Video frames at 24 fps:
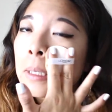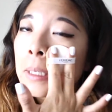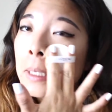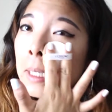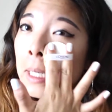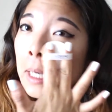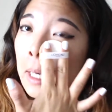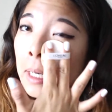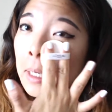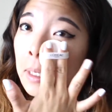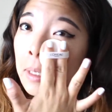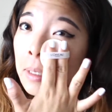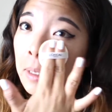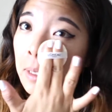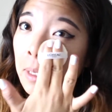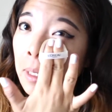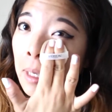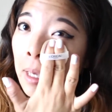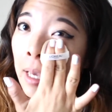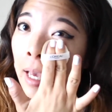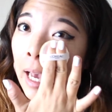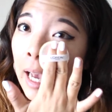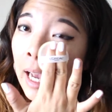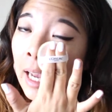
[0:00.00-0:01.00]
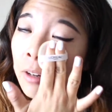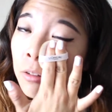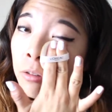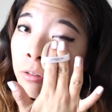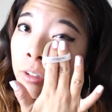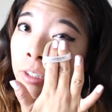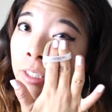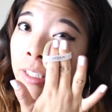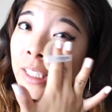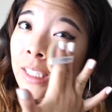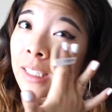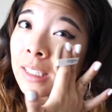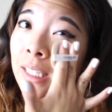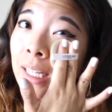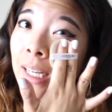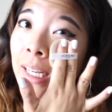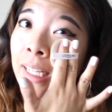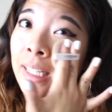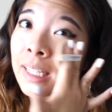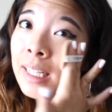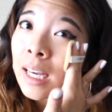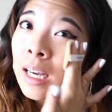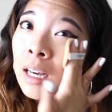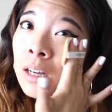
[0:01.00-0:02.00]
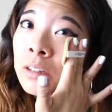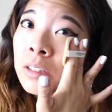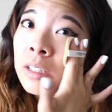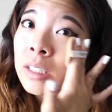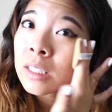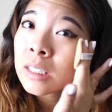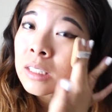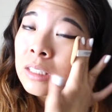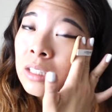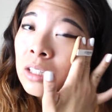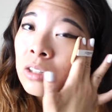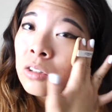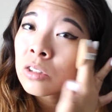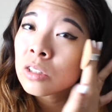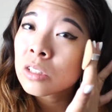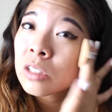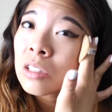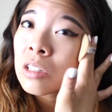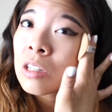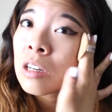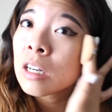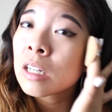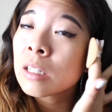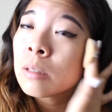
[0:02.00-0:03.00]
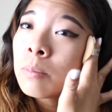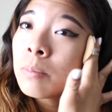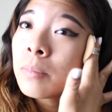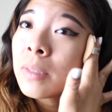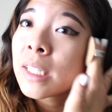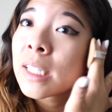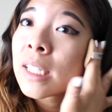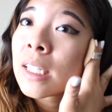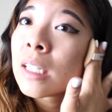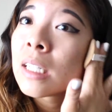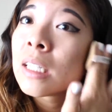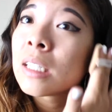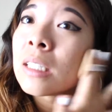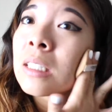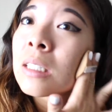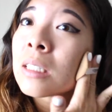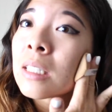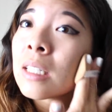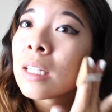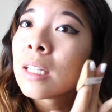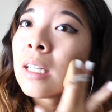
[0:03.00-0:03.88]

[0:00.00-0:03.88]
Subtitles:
Yeah, I really like how this goes on because